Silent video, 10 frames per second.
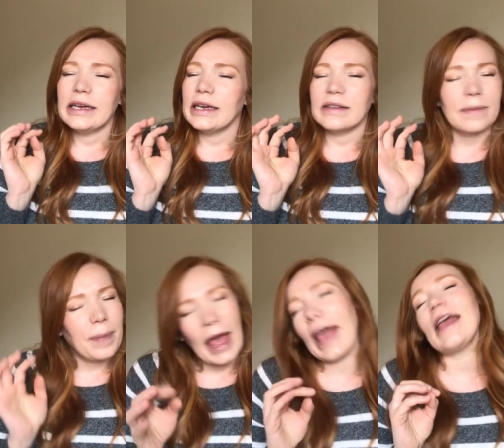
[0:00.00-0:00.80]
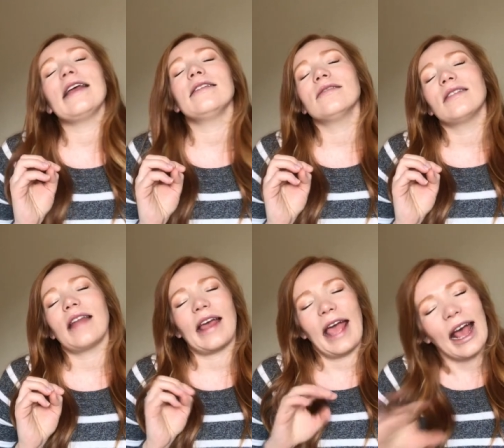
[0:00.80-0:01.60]
is a pain.
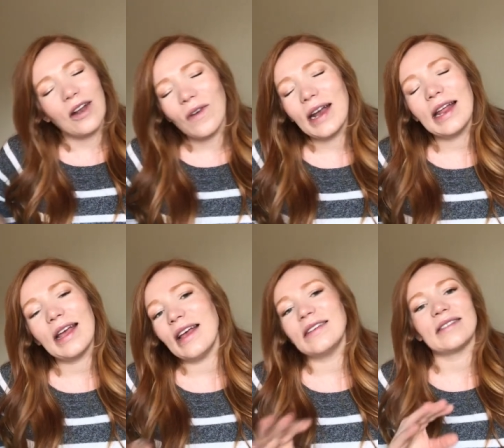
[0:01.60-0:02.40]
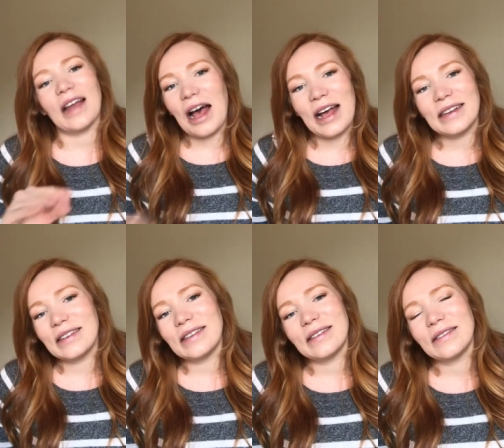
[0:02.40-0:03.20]
Like handwriting is
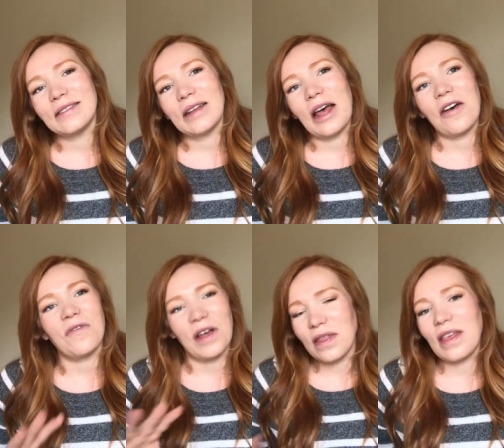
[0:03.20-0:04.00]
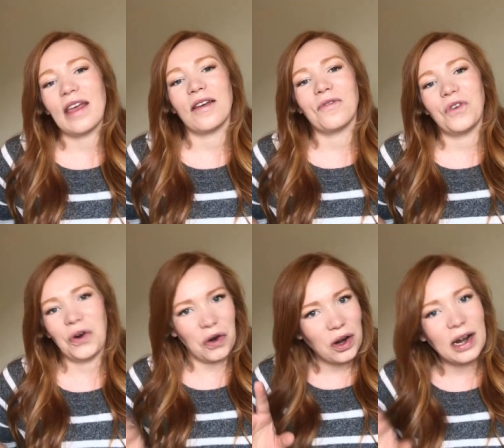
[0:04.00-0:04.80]
not a fun thing for
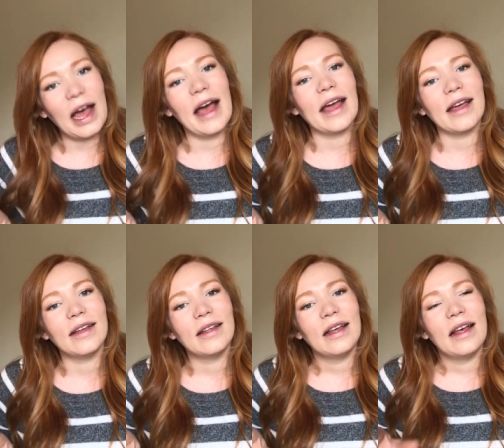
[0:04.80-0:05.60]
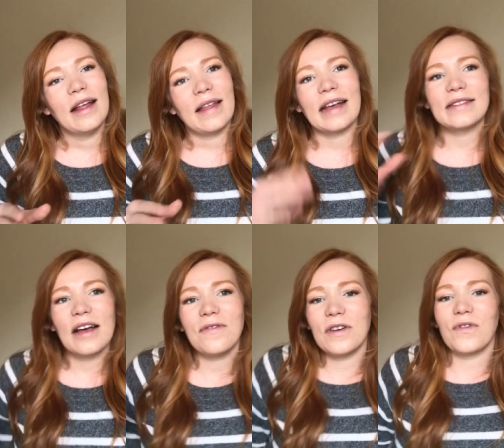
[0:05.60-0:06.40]
her and I. Like it's
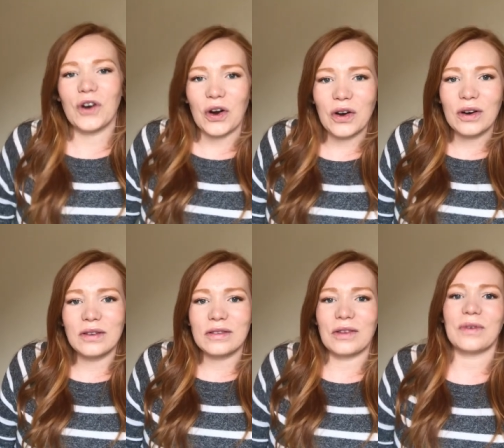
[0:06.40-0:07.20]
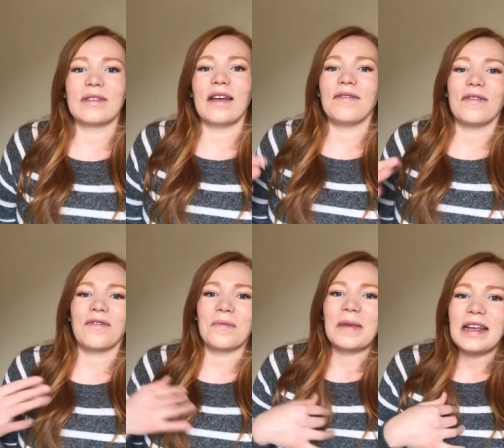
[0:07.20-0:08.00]
not fun for her, so it's not fun
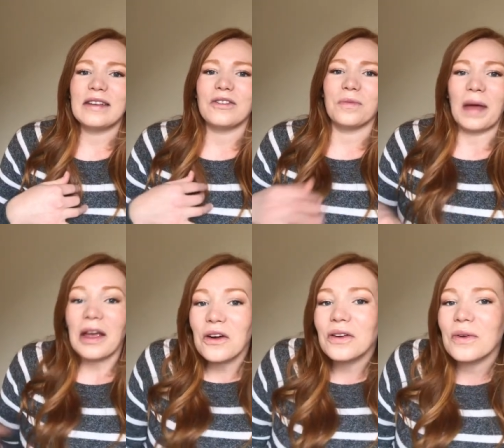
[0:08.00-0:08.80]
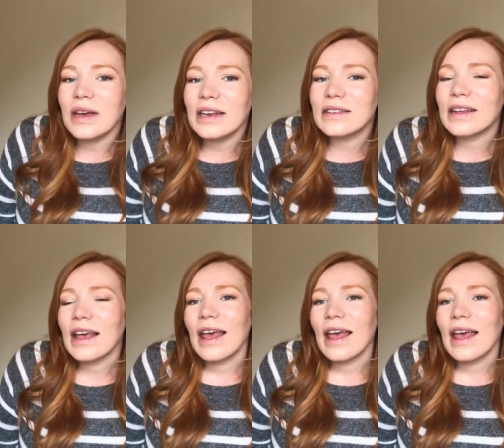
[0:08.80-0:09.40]
for me to make her do it.